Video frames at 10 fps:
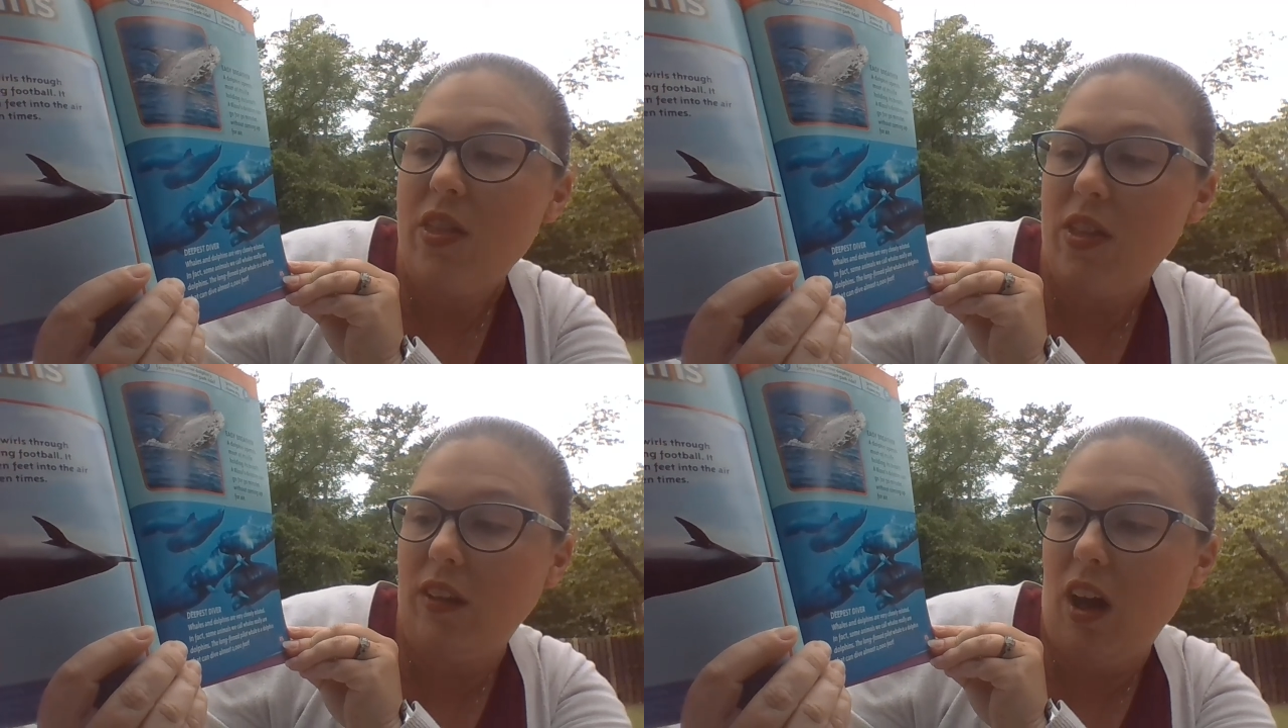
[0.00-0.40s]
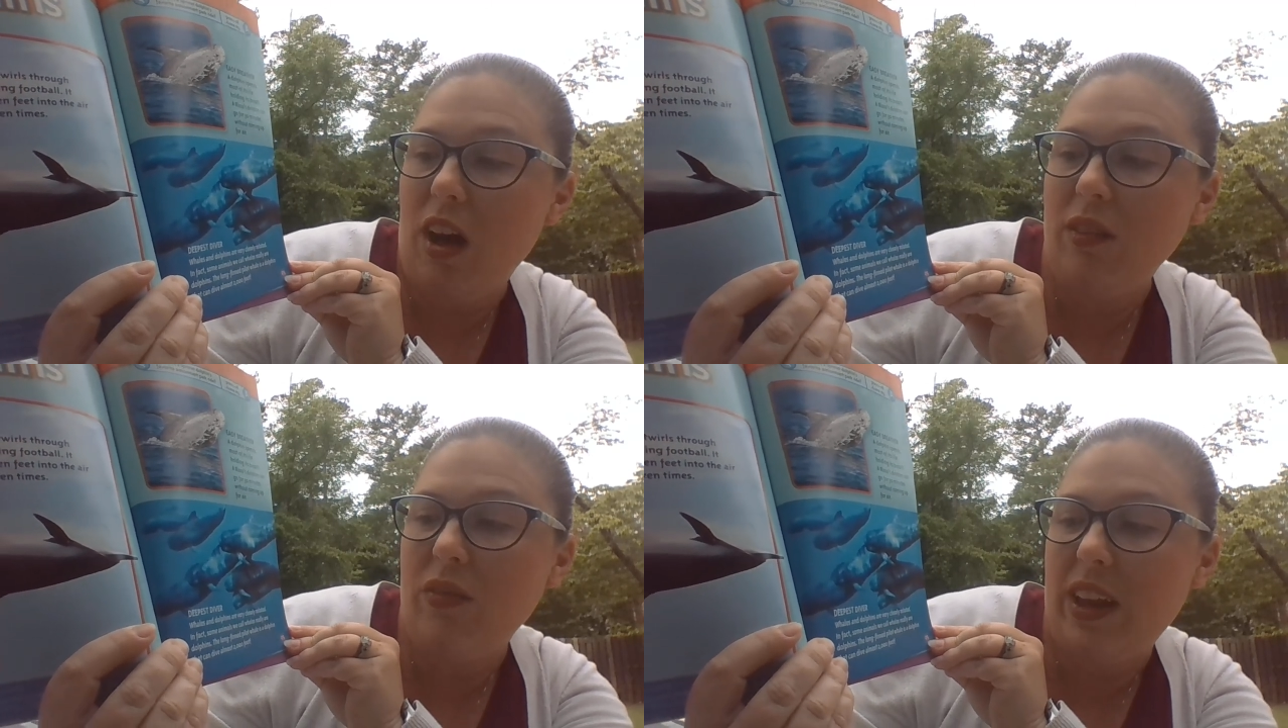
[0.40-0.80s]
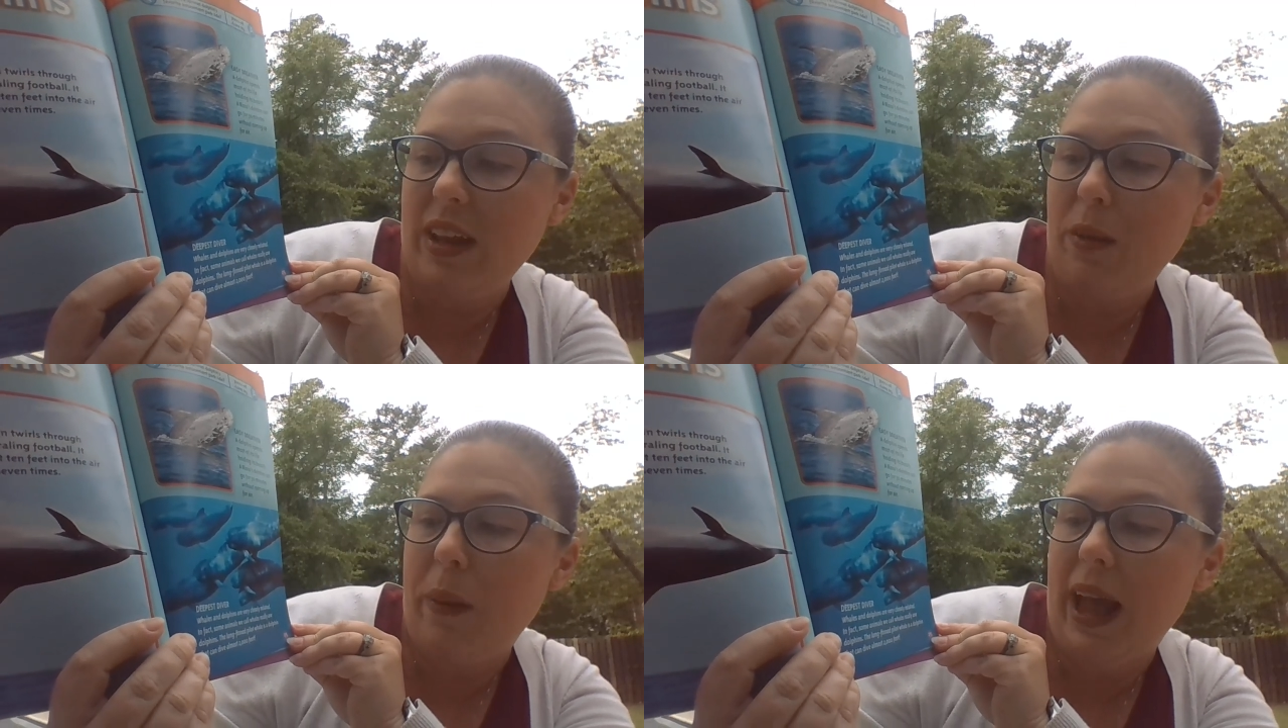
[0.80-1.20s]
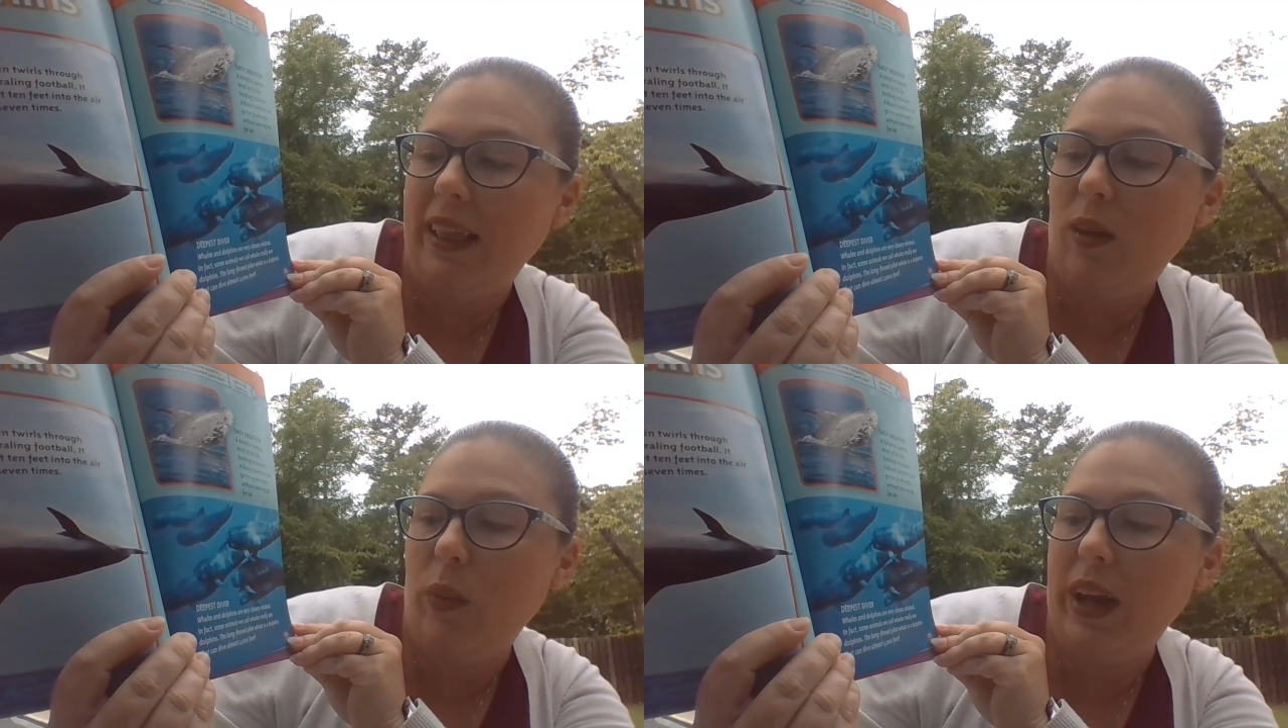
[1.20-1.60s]
The long-finned
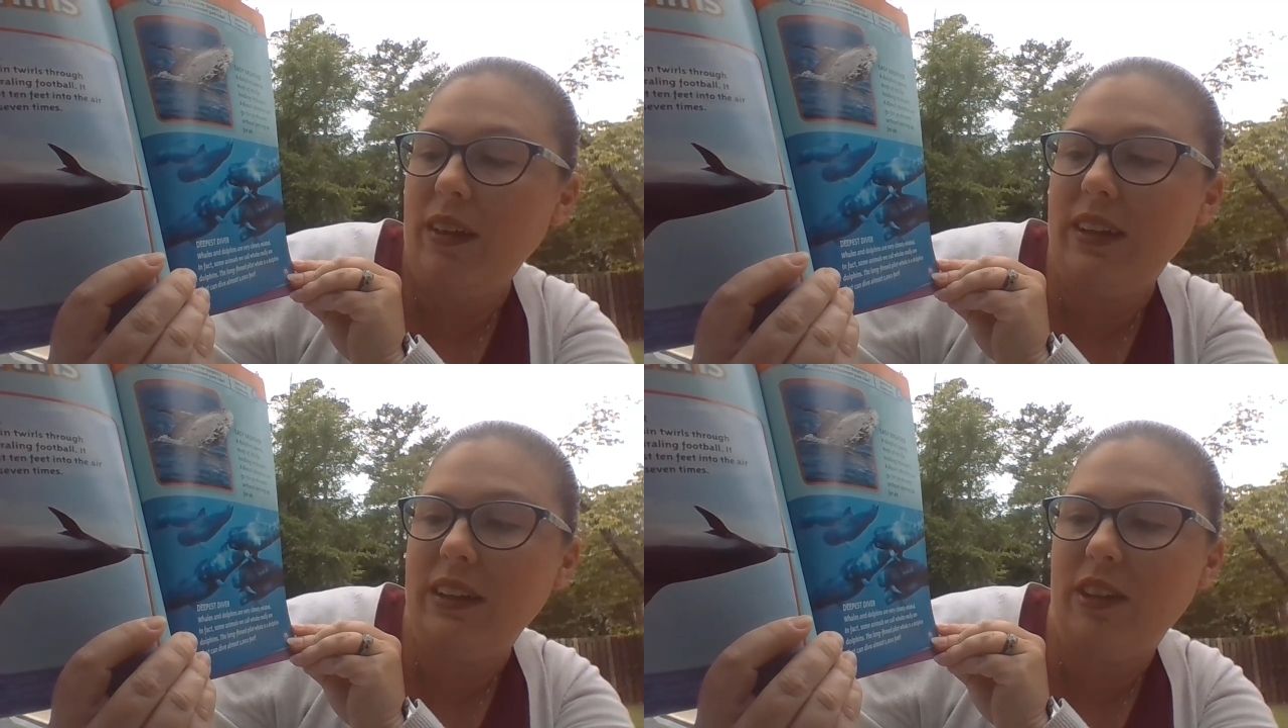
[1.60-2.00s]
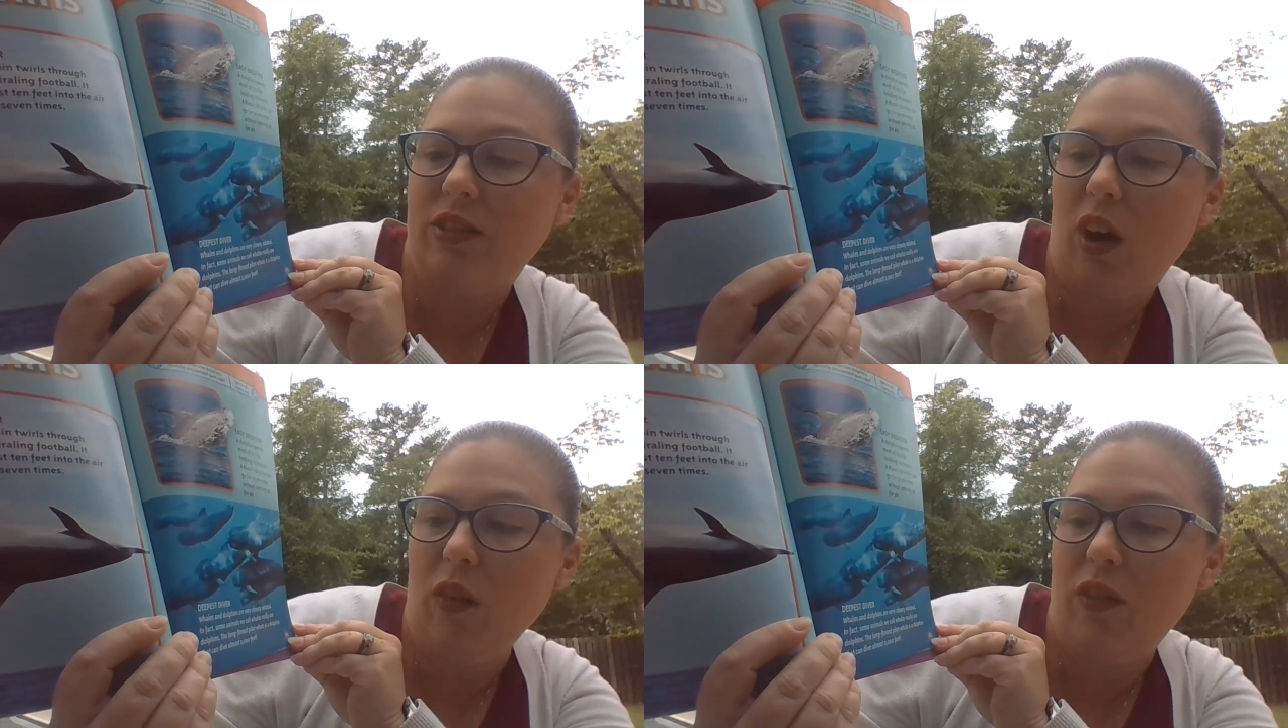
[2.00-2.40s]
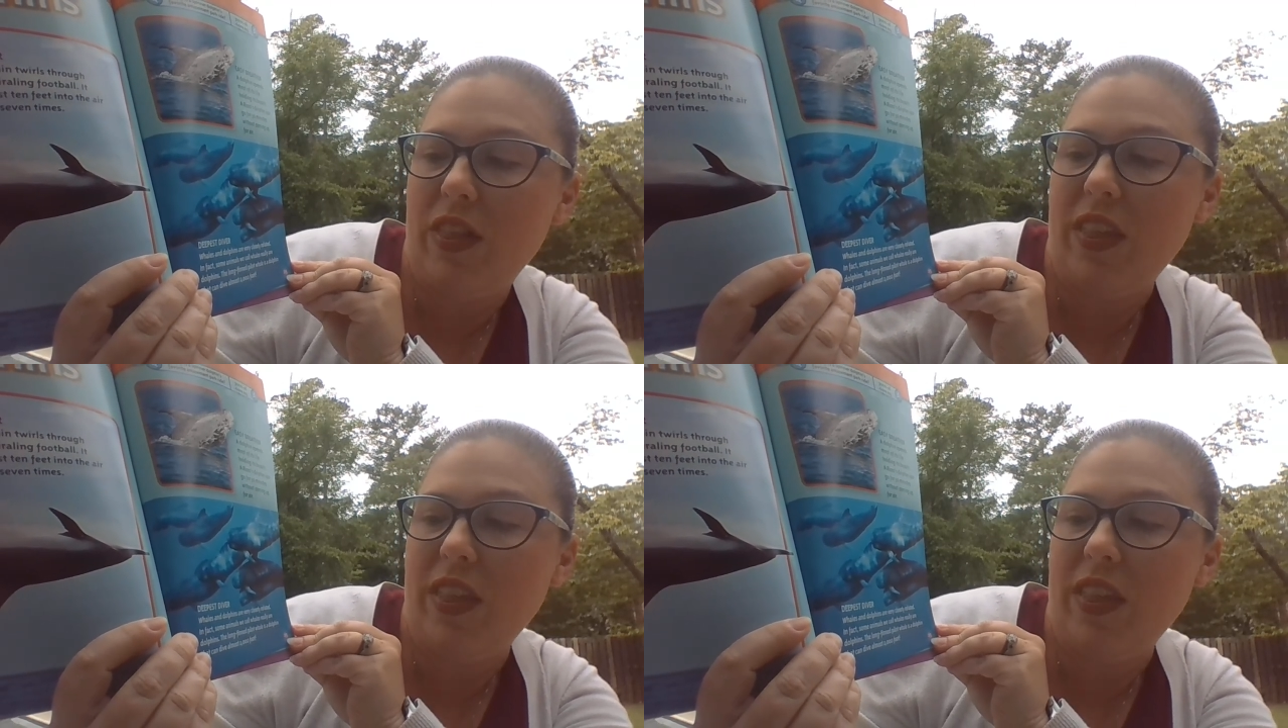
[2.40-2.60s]
pilot whale is a dolphin